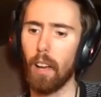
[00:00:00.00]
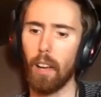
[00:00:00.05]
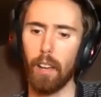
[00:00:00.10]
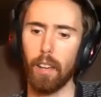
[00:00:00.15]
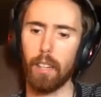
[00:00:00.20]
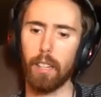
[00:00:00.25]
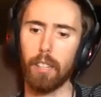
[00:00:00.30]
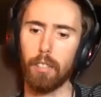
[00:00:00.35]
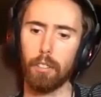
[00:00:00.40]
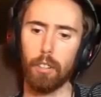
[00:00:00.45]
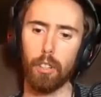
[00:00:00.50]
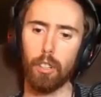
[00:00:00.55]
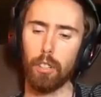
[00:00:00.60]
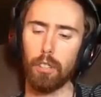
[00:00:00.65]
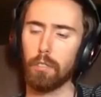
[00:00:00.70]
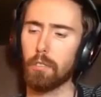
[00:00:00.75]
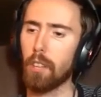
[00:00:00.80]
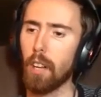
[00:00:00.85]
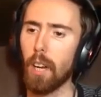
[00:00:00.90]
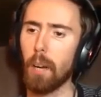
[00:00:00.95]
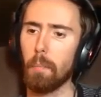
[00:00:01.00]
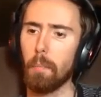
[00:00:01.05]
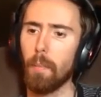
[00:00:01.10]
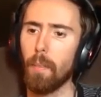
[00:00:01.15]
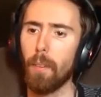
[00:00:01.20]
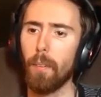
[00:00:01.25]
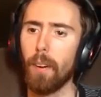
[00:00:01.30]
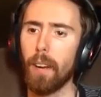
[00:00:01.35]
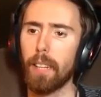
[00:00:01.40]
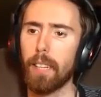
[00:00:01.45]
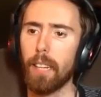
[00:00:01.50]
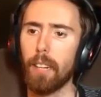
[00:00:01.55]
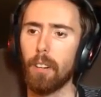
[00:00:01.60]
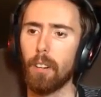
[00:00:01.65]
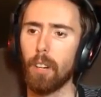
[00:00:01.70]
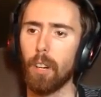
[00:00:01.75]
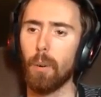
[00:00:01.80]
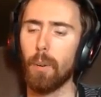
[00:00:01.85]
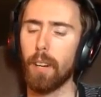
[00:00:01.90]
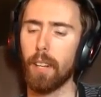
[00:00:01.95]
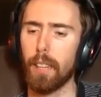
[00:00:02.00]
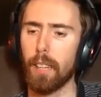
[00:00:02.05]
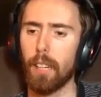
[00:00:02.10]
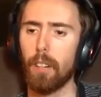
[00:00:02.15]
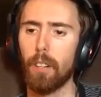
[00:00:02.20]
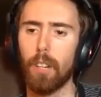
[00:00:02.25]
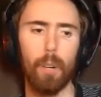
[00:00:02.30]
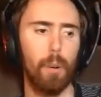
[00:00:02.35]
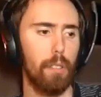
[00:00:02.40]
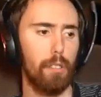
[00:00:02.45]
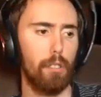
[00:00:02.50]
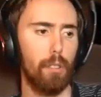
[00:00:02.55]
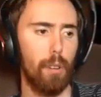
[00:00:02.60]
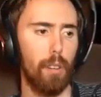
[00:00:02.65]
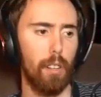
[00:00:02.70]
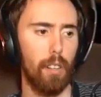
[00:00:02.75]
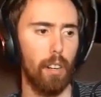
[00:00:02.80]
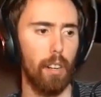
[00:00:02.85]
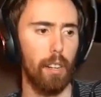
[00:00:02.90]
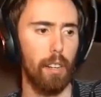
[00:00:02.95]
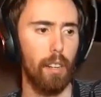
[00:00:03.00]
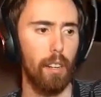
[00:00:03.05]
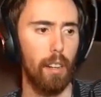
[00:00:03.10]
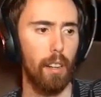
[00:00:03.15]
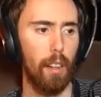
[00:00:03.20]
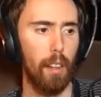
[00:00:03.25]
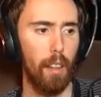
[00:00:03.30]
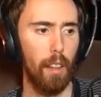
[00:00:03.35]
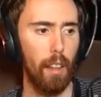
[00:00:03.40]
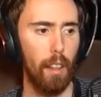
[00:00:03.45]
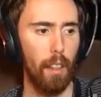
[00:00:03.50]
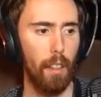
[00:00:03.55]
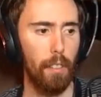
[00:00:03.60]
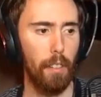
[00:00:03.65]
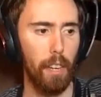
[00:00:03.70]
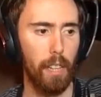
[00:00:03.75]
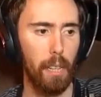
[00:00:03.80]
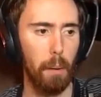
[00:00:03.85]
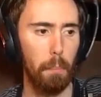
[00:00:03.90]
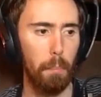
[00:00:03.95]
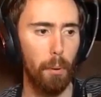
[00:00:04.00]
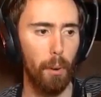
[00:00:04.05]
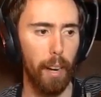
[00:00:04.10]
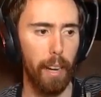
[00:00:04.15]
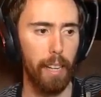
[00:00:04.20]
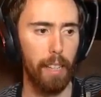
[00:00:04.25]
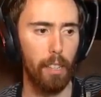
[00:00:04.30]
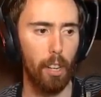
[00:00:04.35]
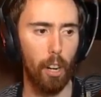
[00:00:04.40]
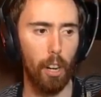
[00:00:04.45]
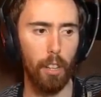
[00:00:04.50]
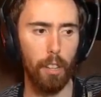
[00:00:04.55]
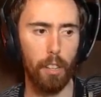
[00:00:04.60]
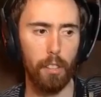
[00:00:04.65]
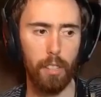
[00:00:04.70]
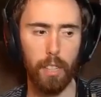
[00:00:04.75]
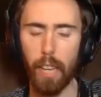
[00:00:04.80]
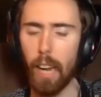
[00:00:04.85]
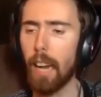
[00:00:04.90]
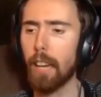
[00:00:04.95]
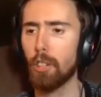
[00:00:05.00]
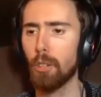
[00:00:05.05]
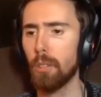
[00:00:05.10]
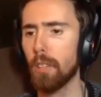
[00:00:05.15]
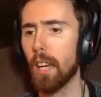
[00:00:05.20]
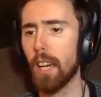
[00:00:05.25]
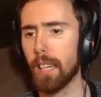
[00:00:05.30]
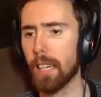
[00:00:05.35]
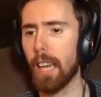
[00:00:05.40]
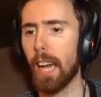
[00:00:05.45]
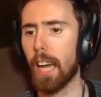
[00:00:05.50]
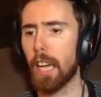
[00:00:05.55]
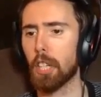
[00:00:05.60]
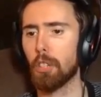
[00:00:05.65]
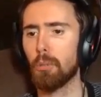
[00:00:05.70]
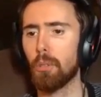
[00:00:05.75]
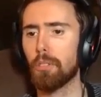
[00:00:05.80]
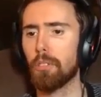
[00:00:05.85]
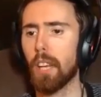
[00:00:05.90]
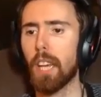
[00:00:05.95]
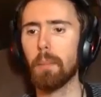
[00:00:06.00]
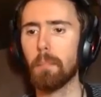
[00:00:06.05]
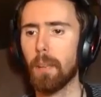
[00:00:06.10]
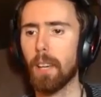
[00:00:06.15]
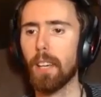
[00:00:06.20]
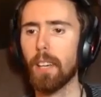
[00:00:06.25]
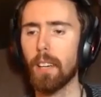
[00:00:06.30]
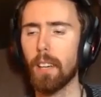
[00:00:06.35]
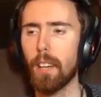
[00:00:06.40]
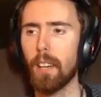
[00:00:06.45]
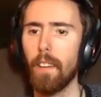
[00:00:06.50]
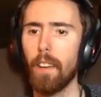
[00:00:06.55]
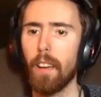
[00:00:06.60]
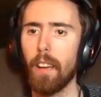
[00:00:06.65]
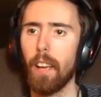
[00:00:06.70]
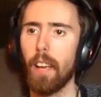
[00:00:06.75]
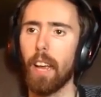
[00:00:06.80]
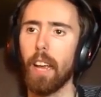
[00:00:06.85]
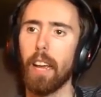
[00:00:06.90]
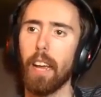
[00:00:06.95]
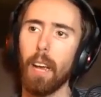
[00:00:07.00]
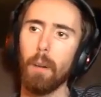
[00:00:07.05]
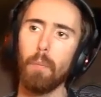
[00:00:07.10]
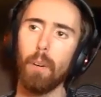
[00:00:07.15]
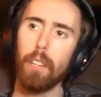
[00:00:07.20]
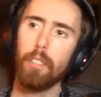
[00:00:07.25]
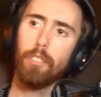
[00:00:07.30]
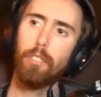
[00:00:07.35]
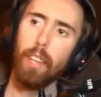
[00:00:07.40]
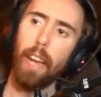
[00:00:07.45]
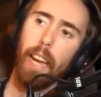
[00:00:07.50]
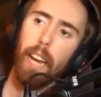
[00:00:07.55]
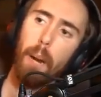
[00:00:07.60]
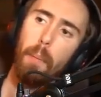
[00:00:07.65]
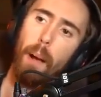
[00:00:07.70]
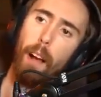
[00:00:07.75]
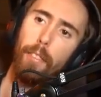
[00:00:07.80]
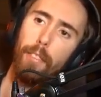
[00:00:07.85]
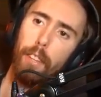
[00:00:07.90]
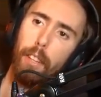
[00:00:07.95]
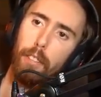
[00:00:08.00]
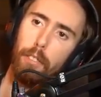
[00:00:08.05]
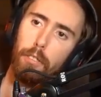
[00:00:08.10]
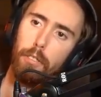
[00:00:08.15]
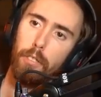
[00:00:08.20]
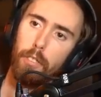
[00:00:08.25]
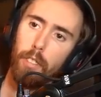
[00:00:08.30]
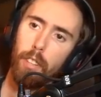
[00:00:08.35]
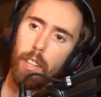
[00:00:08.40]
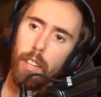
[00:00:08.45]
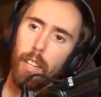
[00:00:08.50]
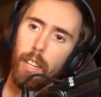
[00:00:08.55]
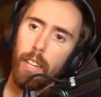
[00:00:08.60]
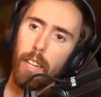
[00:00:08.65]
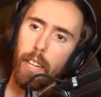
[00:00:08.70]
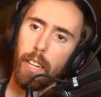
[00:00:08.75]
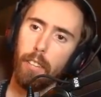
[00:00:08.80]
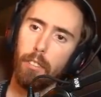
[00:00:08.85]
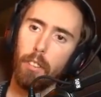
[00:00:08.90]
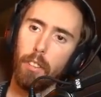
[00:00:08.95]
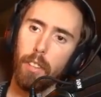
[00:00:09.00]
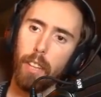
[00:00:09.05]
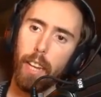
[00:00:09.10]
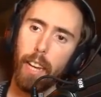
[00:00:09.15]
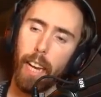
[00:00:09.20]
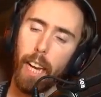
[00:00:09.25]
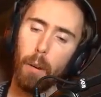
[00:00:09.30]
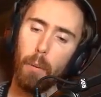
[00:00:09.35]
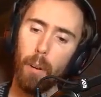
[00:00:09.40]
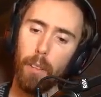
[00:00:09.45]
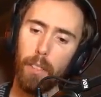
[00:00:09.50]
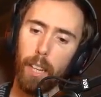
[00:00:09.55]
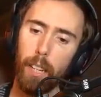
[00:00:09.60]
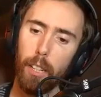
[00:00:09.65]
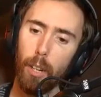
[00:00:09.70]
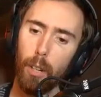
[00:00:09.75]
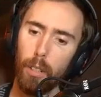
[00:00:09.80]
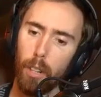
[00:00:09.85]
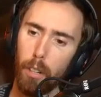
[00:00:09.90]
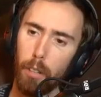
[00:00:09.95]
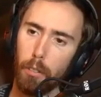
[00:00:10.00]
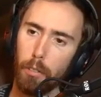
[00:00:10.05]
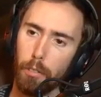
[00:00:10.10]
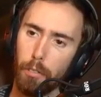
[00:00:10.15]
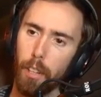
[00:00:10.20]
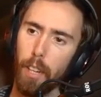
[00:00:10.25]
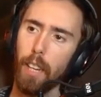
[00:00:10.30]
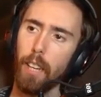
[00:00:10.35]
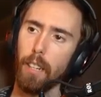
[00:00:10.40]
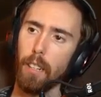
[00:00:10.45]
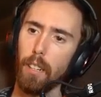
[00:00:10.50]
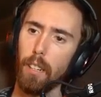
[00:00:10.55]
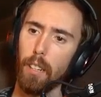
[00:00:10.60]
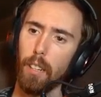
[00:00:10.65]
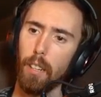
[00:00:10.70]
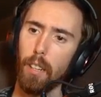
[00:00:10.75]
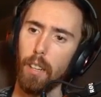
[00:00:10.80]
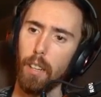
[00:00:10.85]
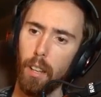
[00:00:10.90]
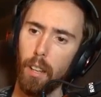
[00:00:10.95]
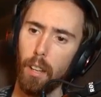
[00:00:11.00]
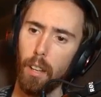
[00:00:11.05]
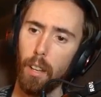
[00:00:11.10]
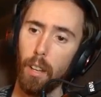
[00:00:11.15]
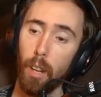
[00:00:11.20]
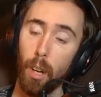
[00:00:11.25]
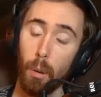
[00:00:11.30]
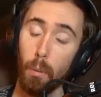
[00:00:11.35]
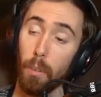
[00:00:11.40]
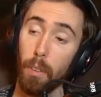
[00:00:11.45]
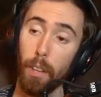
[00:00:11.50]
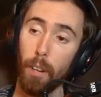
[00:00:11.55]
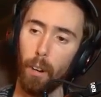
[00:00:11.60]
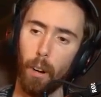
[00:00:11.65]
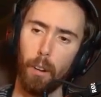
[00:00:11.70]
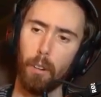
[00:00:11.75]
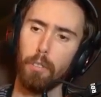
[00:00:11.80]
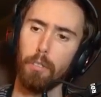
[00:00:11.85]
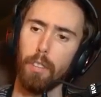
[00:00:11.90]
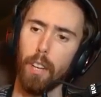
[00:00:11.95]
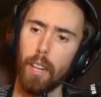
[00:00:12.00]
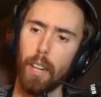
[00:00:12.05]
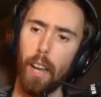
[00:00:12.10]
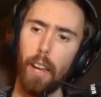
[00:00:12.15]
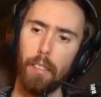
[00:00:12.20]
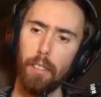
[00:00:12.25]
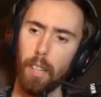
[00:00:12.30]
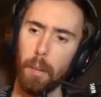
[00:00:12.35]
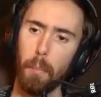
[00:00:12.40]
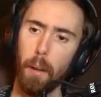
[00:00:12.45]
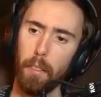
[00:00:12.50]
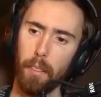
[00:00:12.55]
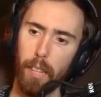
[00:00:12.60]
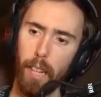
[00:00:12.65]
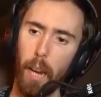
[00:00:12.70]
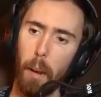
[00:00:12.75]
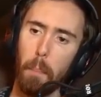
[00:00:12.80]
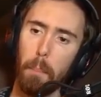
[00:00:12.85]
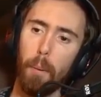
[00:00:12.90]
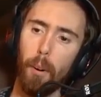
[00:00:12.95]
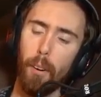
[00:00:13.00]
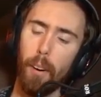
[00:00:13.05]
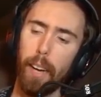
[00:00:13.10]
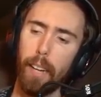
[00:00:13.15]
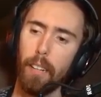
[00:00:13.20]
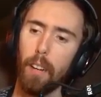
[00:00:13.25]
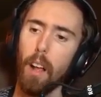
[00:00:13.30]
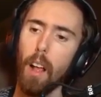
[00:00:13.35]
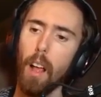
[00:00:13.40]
because they're just dumb. Like they don't know any, they don't know what's going on. They complain all the t- casual. Yeah, casuals hate me. And, and what's sad about this is that they hate what they don't understand. Well, they don't understand anything about the game. But like,